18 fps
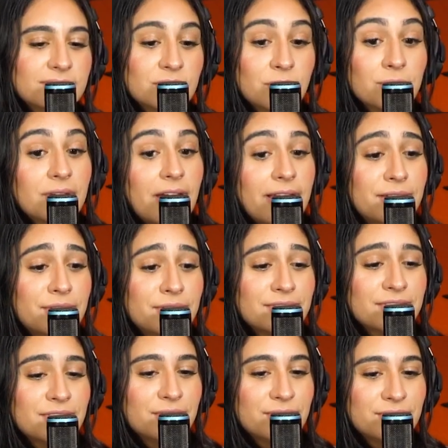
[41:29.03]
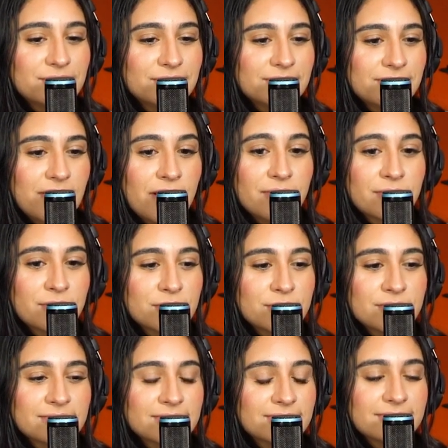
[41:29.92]
Don't lie to yourself
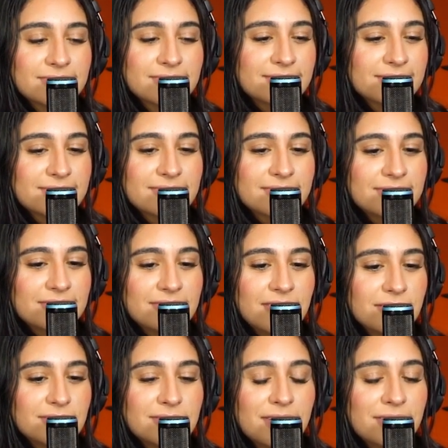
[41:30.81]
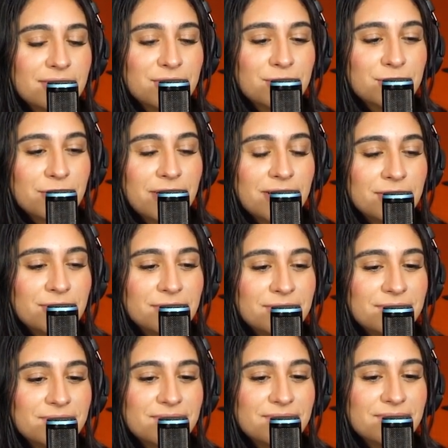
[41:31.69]
ever. That's not a good route
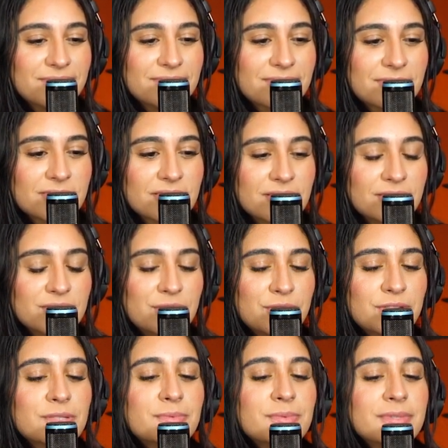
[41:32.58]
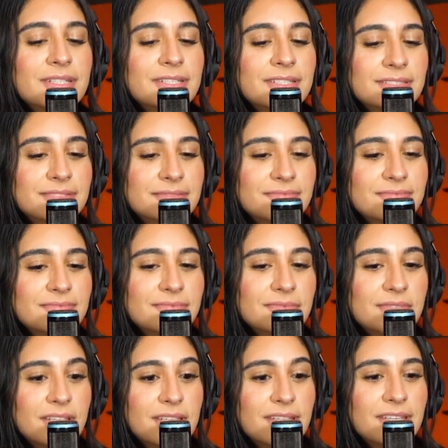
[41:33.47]
because you could be
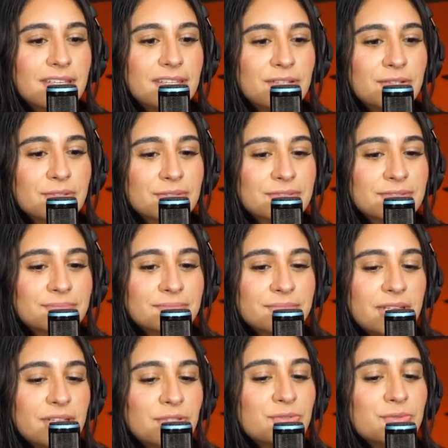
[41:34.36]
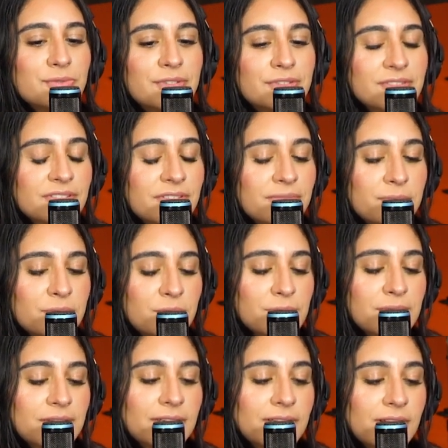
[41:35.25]
thinking you're being true to yourself, but you're
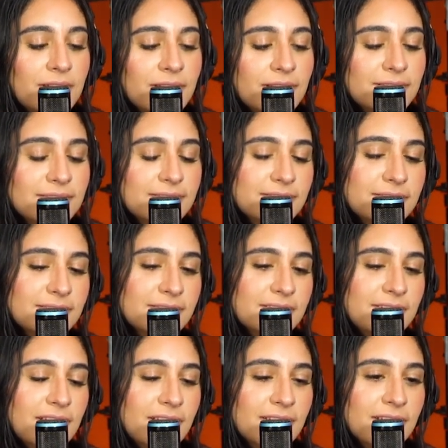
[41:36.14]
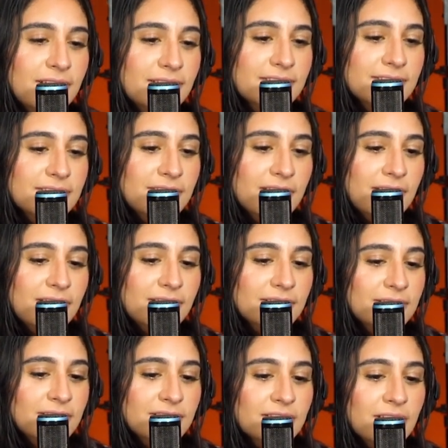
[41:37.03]
really not and that's not
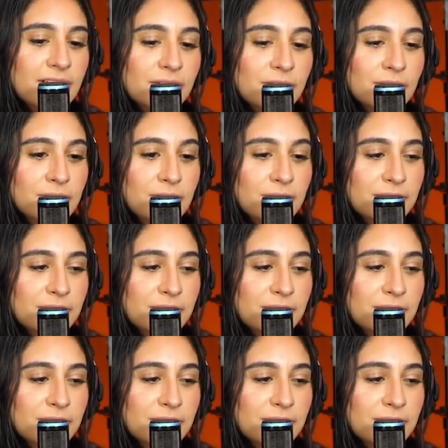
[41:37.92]
that's not a good